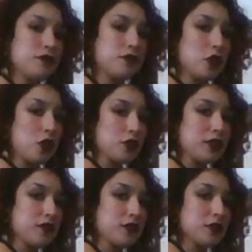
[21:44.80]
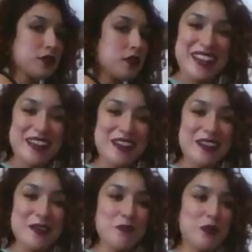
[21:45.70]
for ourselves.
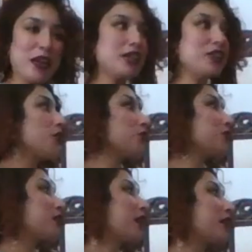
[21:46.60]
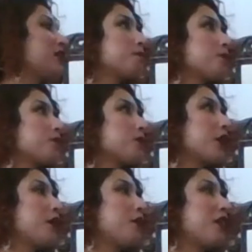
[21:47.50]
Um, but I know that
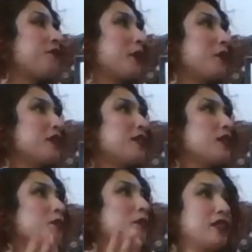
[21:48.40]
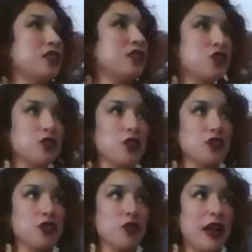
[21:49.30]
in my family, my sisters
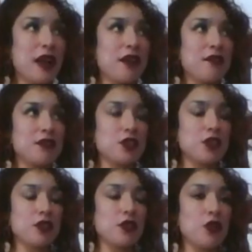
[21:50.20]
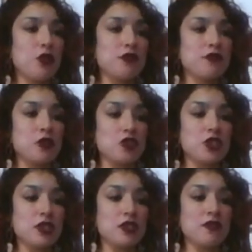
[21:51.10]
also have their own versions
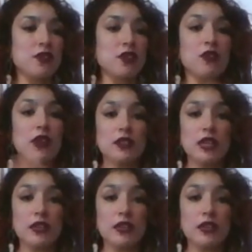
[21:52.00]
of their That